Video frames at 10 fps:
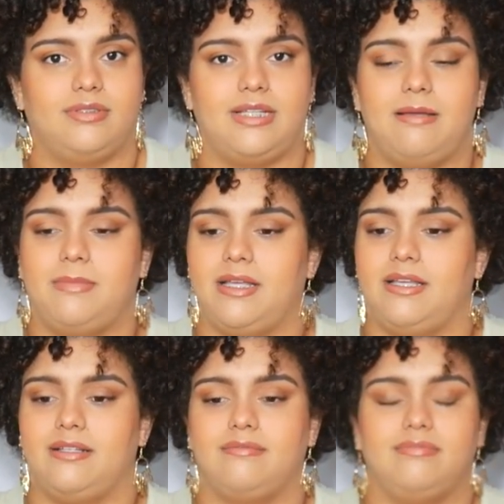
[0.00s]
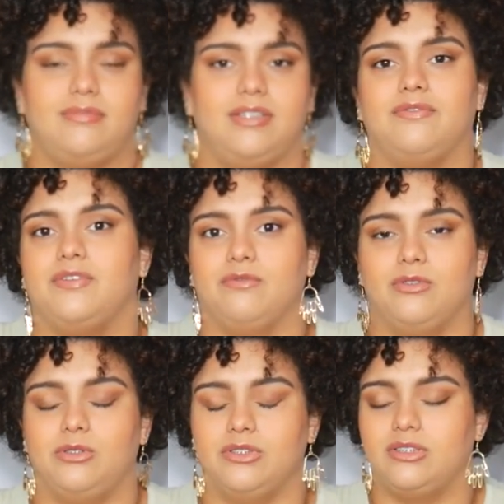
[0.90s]
Same thing, different
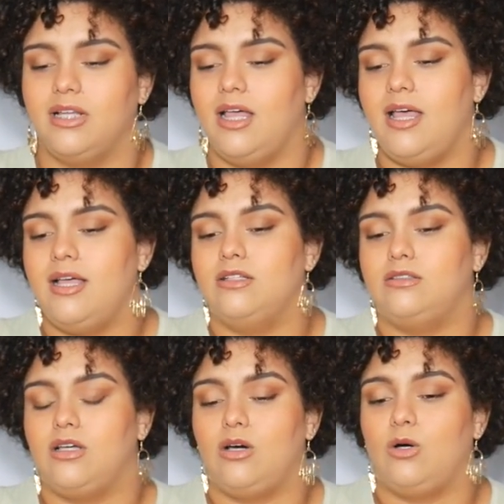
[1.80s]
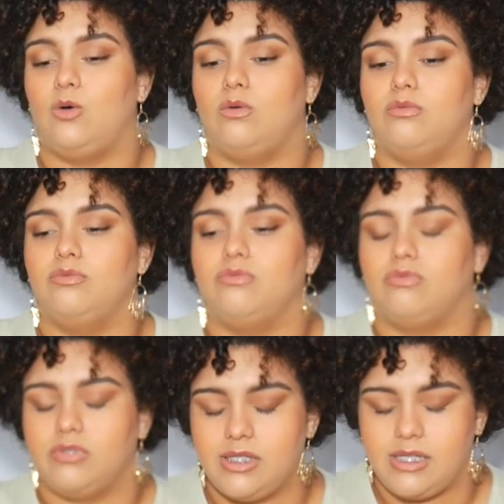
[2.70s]
rules. So
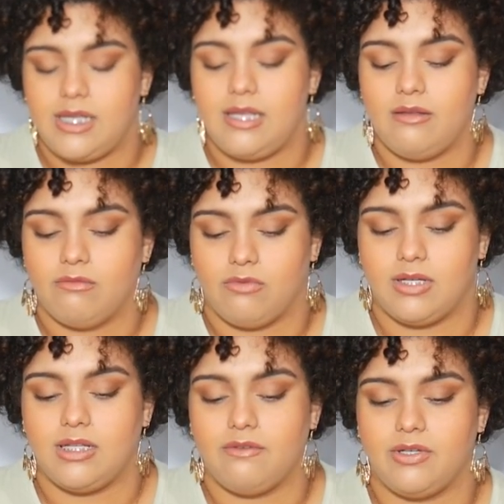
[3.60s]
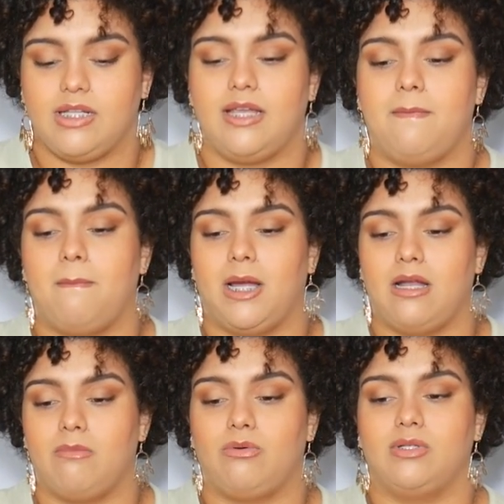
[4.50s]
really, really, really, my
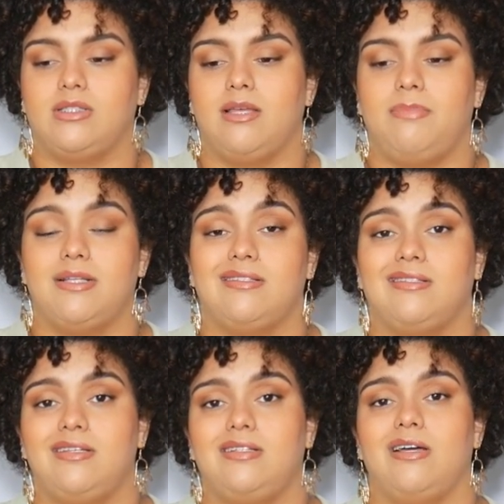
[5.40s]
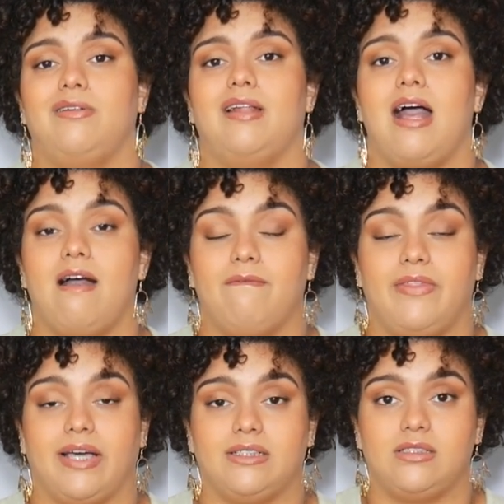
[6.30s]
number one tip is sit down and have
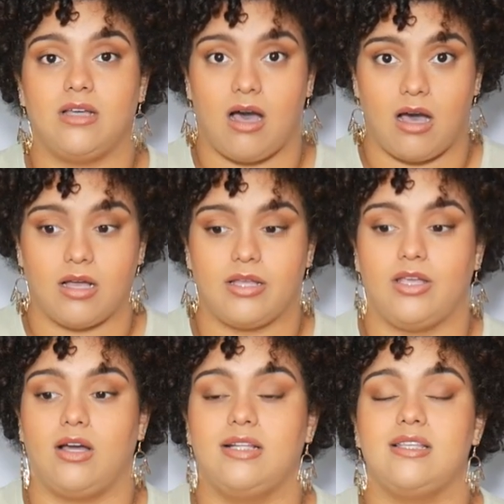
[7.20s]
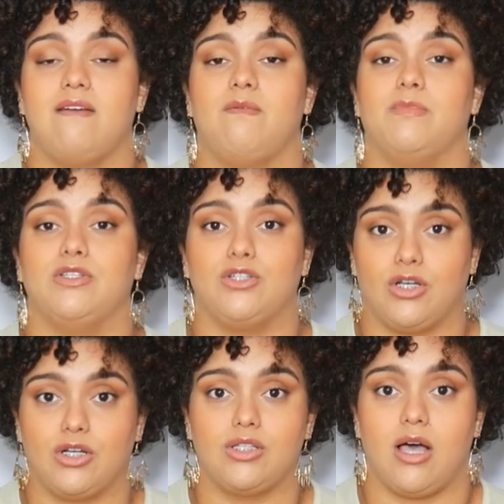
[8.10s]
that talk y'all need to have a
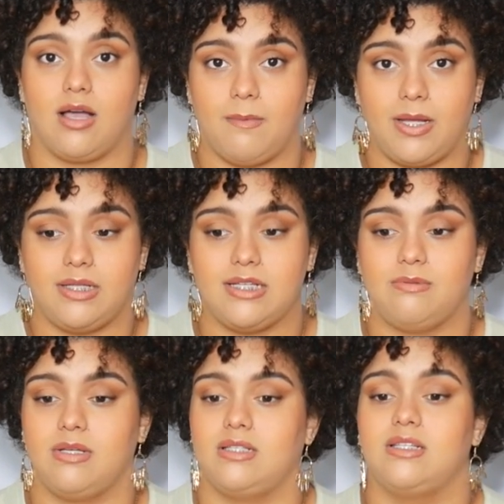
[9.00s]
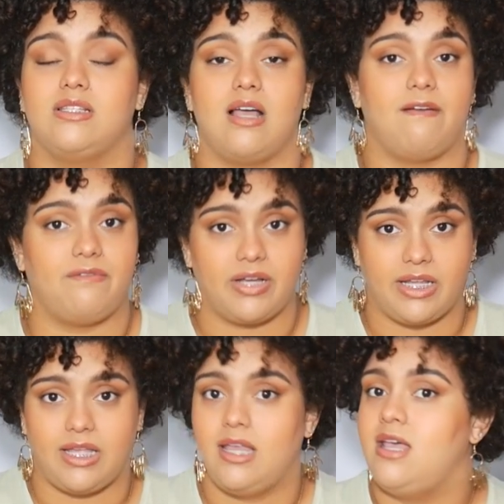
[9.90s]
mature talk about this because this is not
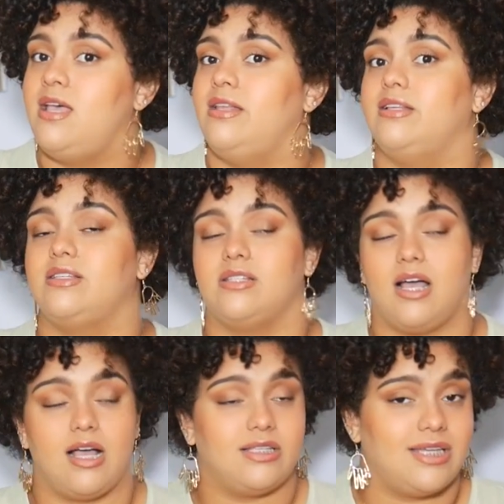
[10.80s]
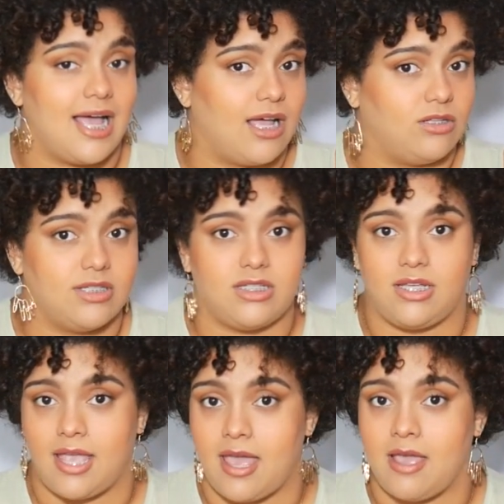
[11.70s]
funny. This is not childish
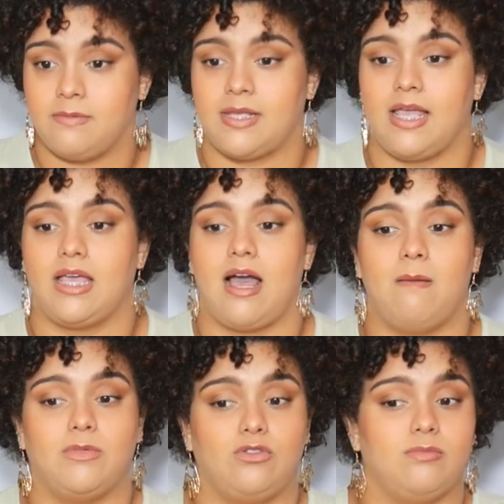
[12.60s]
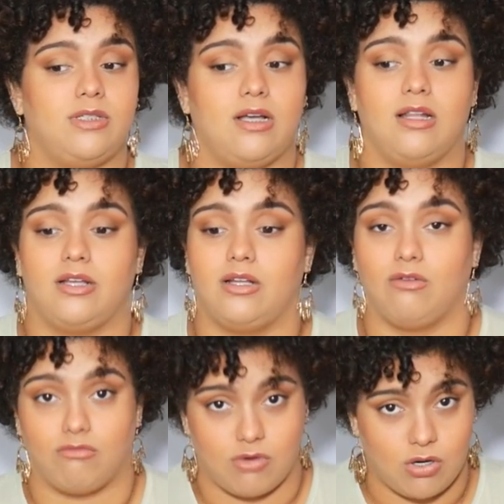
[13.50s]
game. Like I'm assuming y'all are
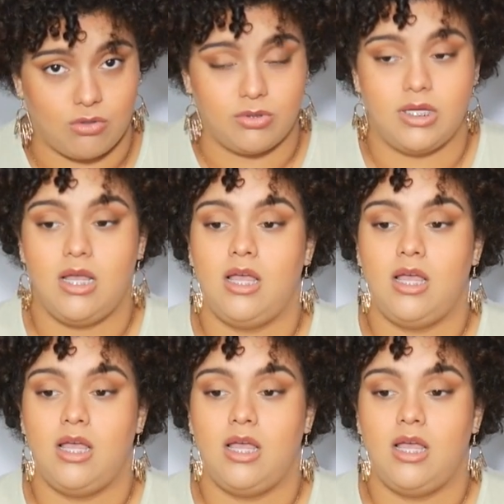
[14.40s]
grown.